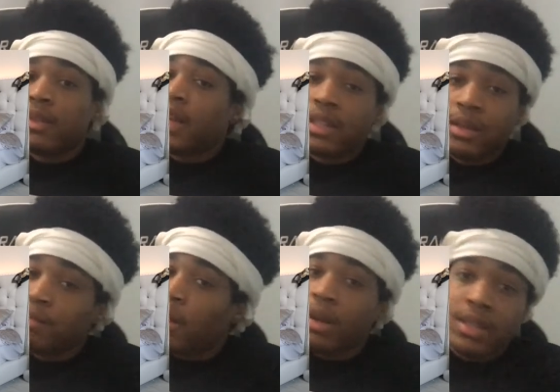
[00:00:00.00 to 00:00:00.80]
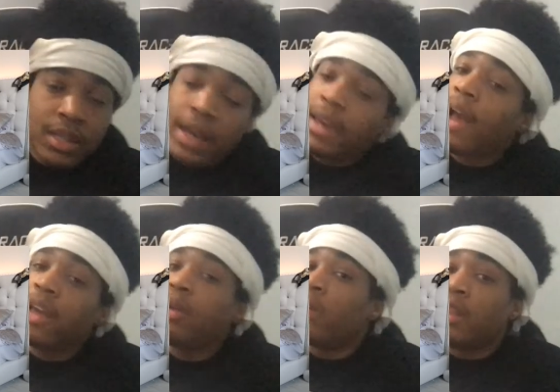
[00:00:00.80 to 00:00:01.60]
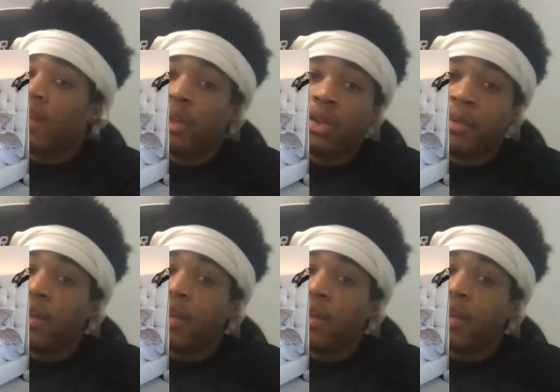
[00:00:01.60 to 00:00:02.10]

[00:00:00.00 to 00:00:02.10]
That shit is bald just like Caillou and, and Little